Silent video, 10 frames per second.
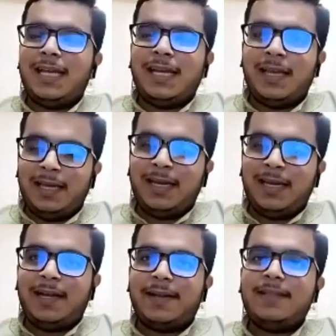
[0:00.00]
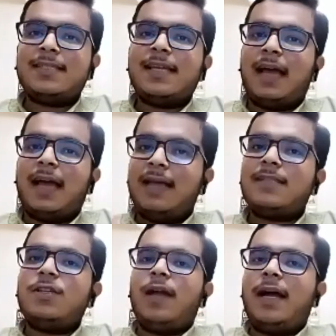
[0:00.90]
and inheritance,
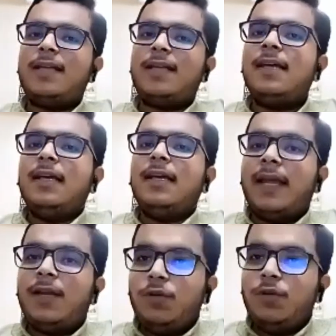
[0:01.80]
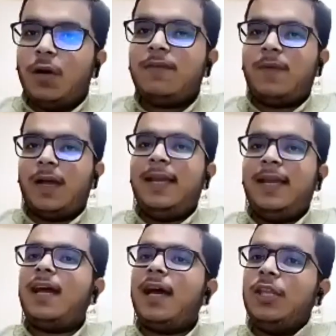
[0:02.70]
as long as they do not
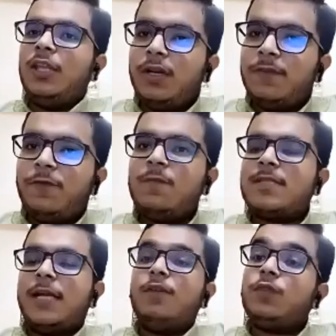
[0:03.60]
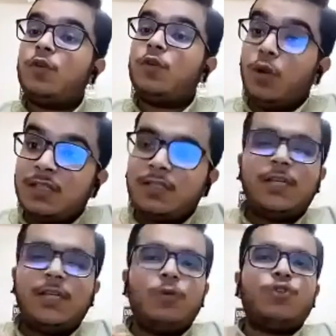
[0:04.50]
violate a uniform set of
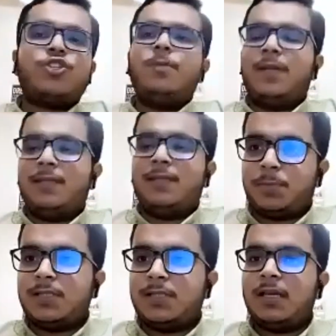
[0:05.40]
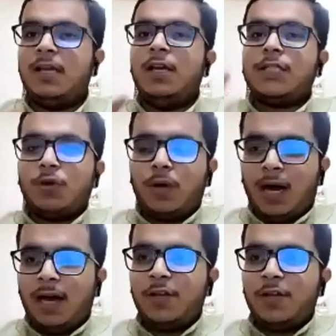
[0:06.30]
constitutional principles. So
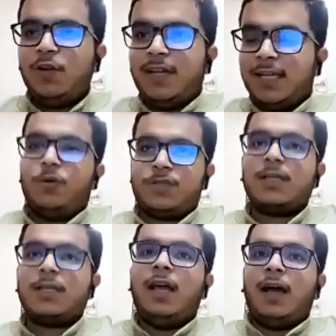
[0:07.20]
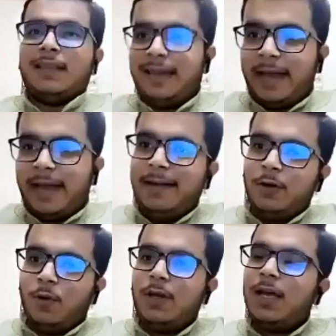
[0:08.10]
our, telos, the end
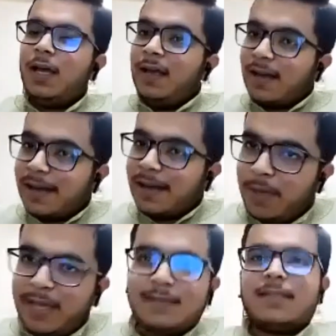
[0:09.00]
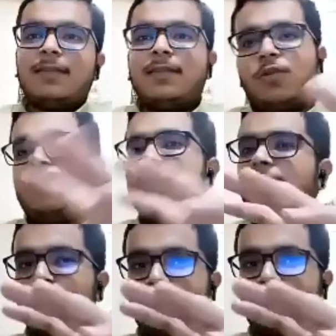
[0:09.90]
goal remains the
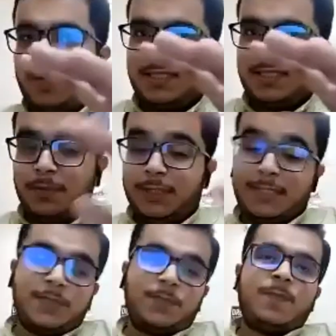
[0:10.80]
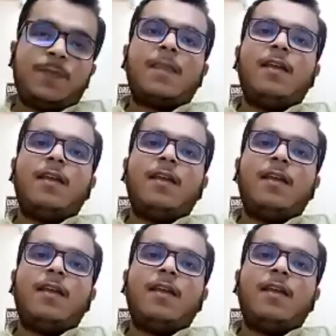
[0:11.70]
constitutional principles.